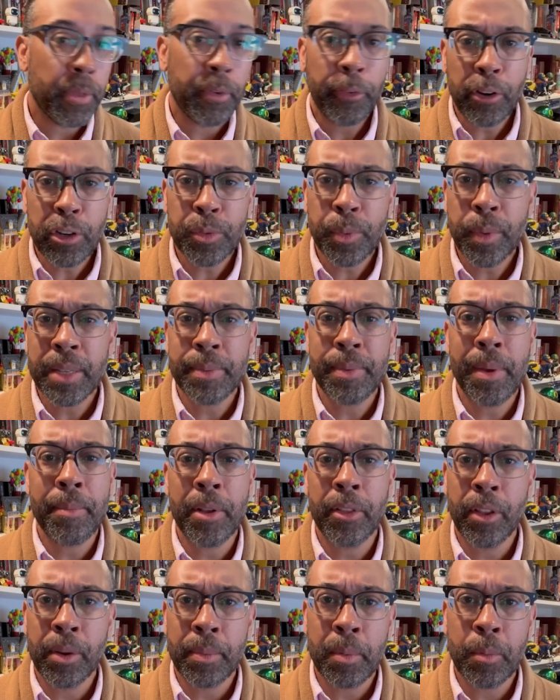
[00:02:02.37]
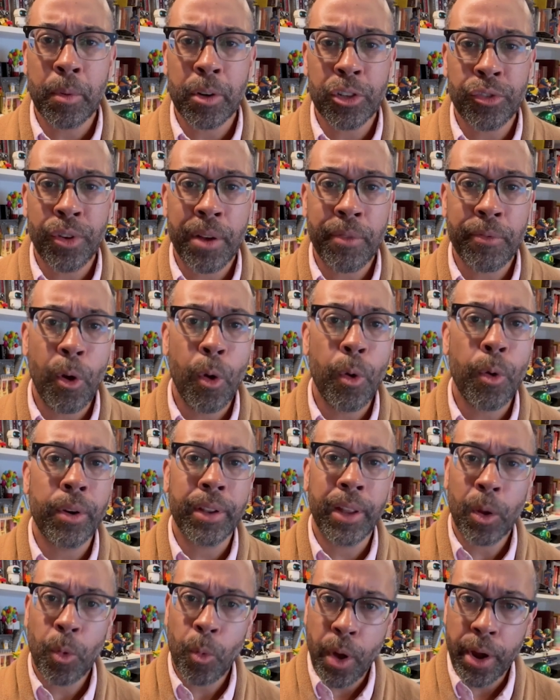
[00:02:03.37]
first one is maybe a little bit more
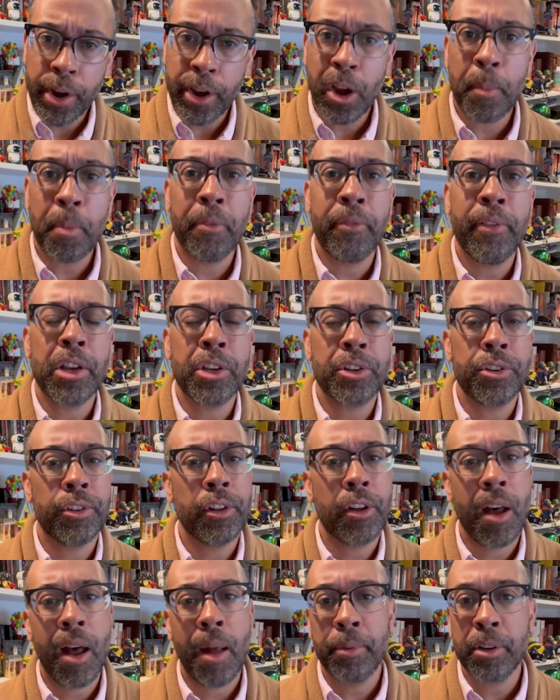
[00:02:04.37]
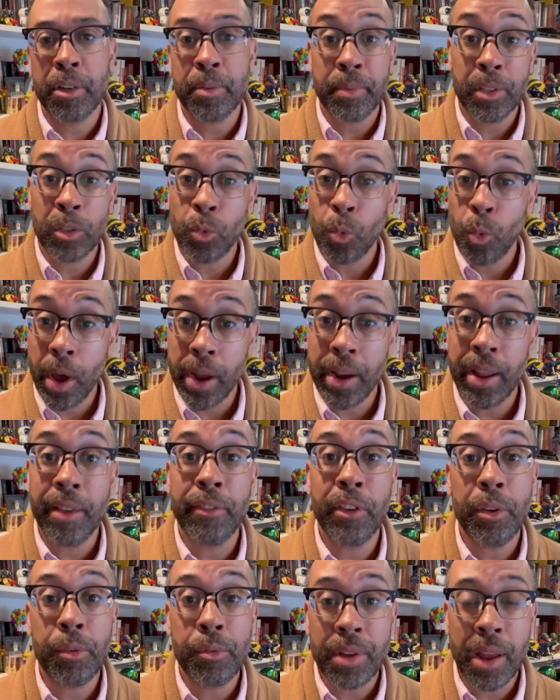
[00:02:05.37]
straightforward, like what are your professional accomplishments? What
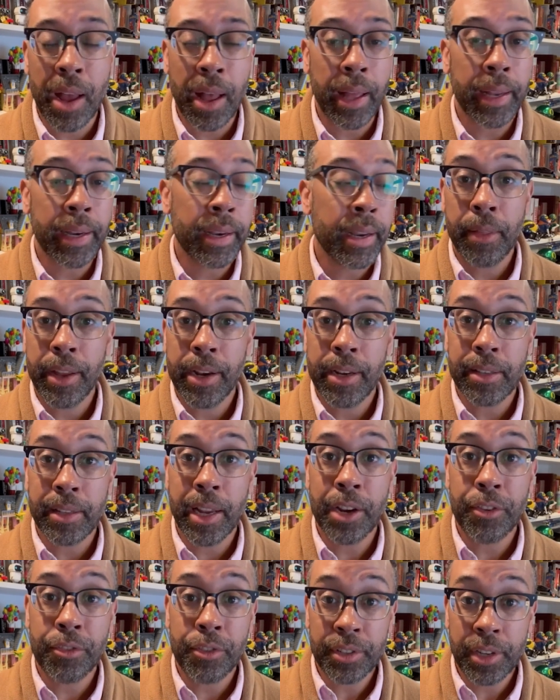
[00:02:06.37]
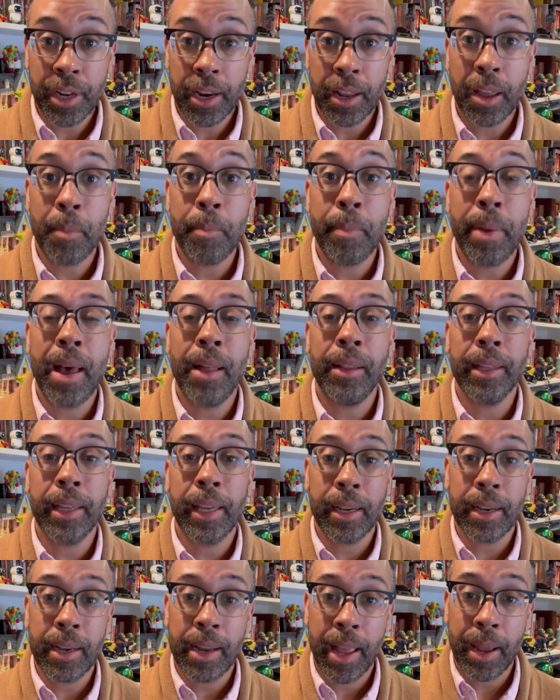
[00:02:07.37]
have you done that is interesting and
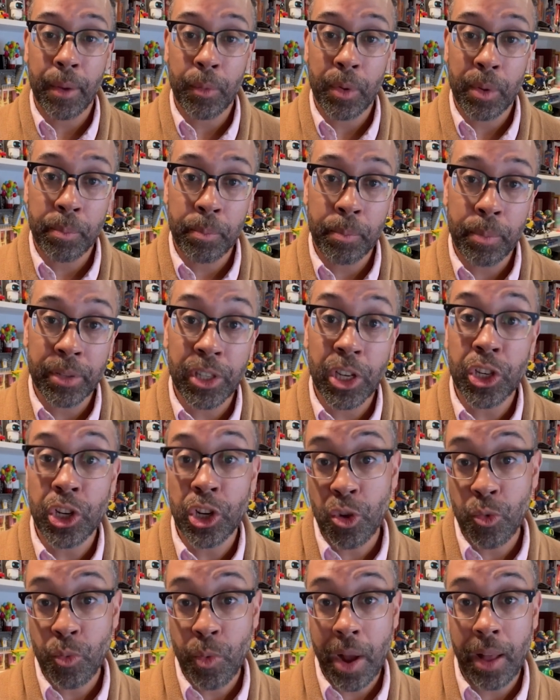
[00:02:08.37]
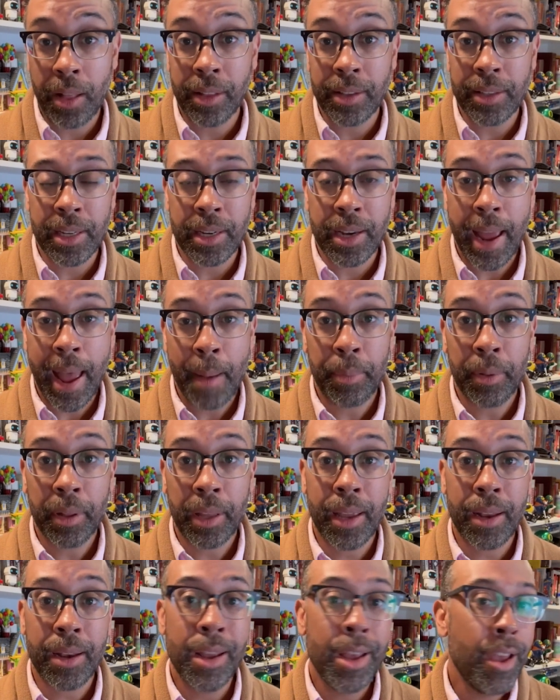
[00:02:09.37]
compelling and would position you well as an
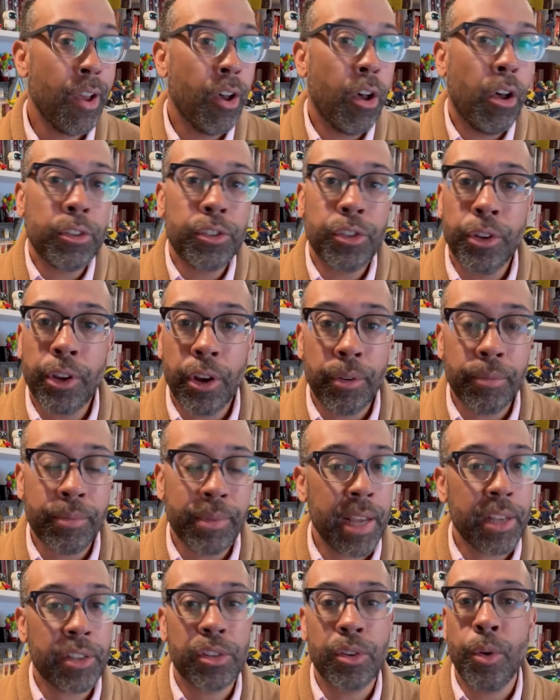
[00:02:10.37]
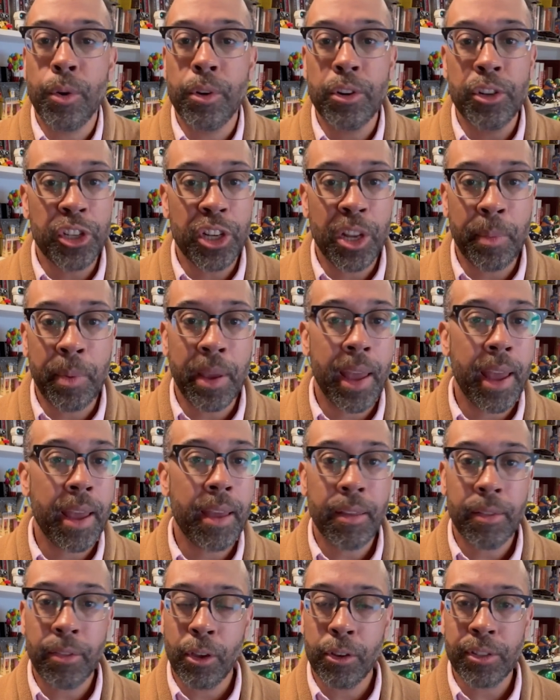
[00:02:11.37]
applicant? Also your test scores,
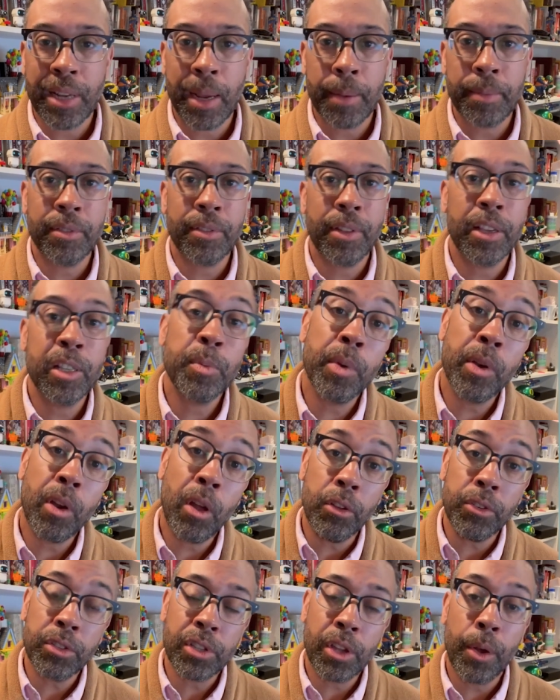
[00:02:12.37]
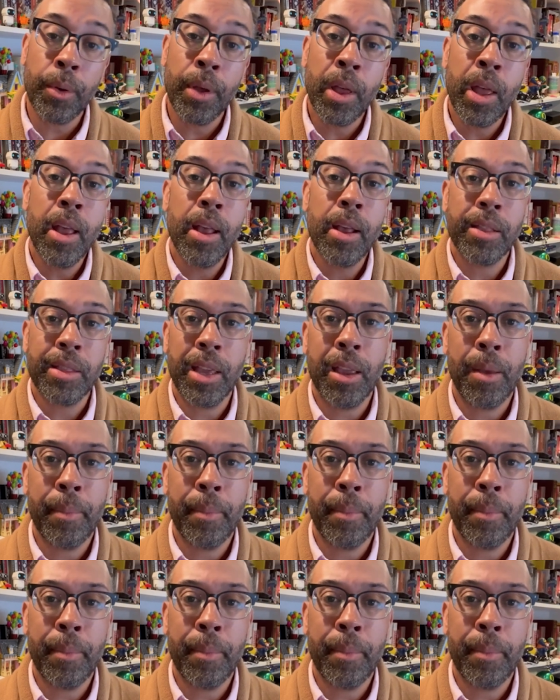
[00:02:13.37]
GPA, those types of things. But also think